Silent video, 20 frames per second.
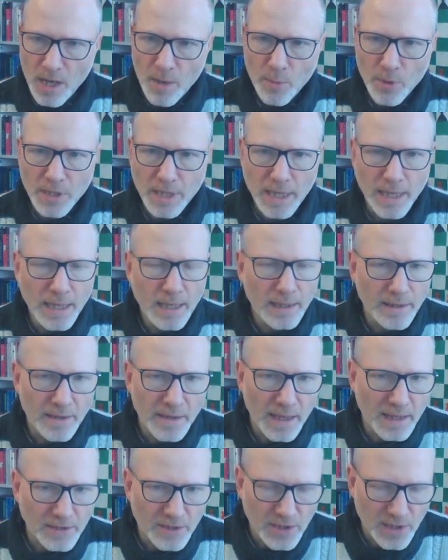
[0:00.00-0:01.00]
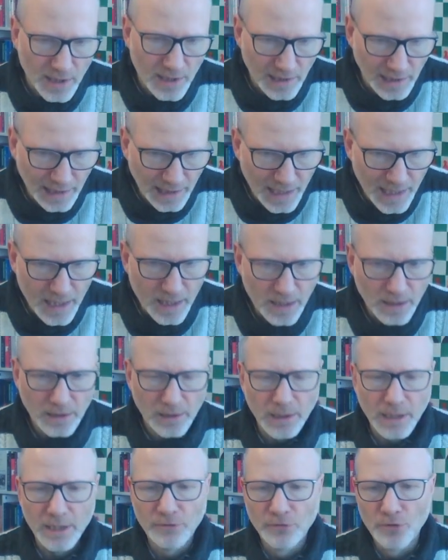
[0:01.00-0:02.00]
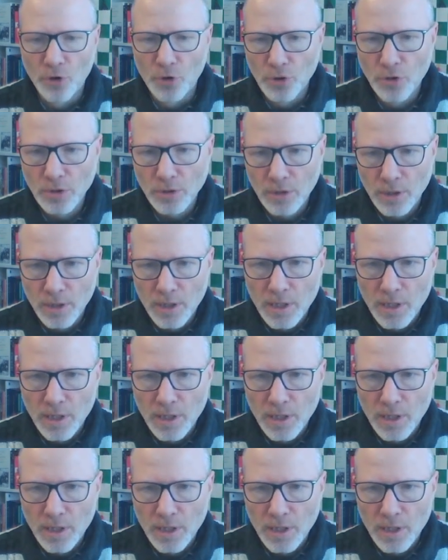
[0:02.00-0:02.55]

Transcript: But here that's clearly wrong,